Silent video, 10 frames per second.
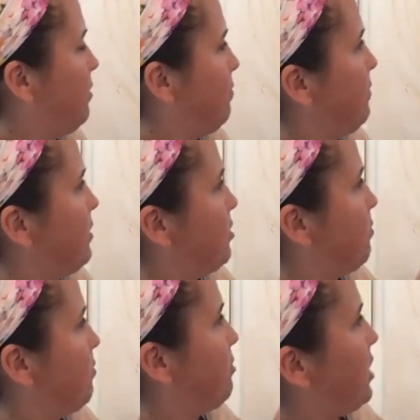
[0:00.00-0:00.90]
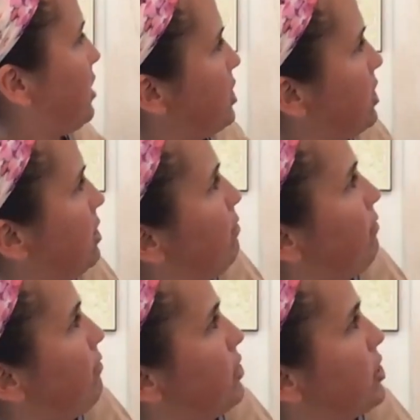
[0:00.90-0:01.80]
interpretation
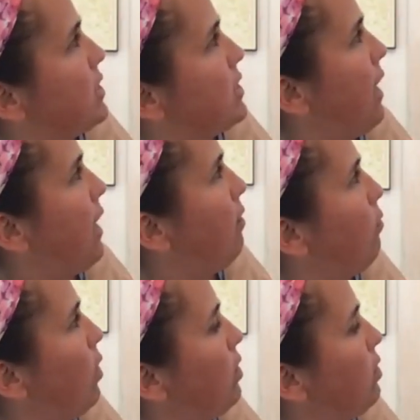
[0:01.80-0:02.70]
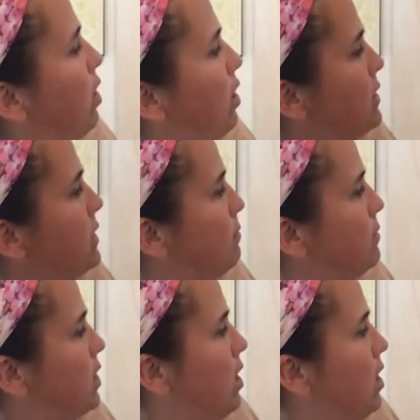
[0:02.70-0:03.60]
of just that one
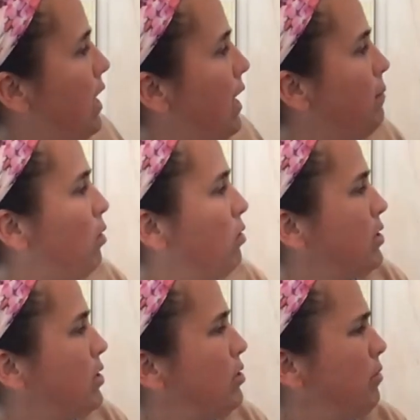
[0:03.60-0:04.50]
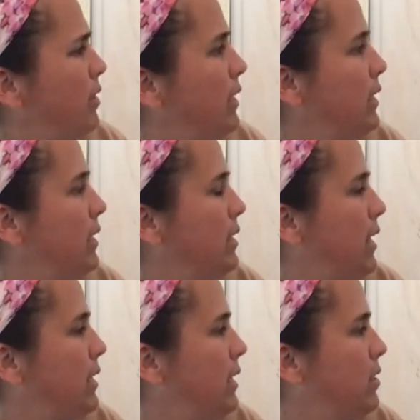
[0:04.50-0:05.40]
concept. And I'm also really
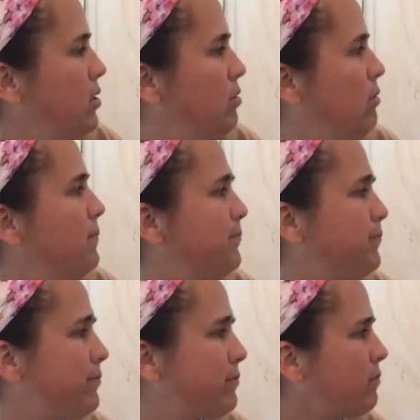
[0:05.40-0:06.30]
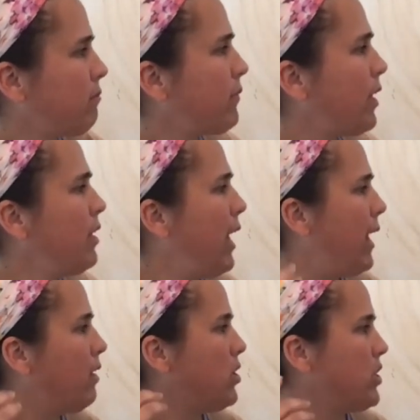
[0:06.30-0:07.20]
connected to the
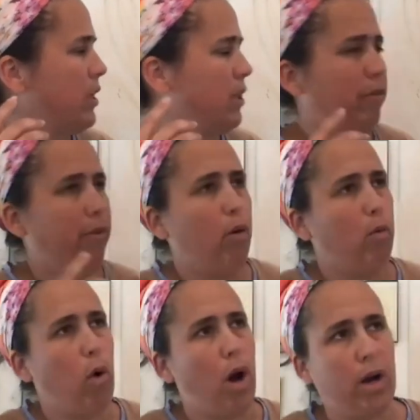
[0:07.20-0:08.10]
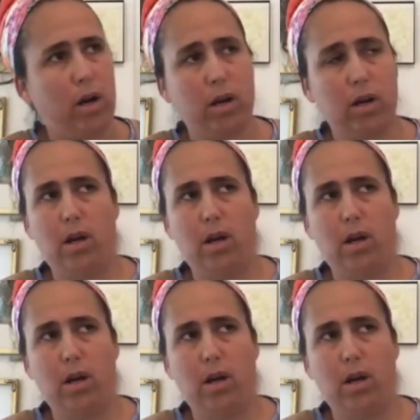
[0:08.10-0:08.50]
energy and the flow of water.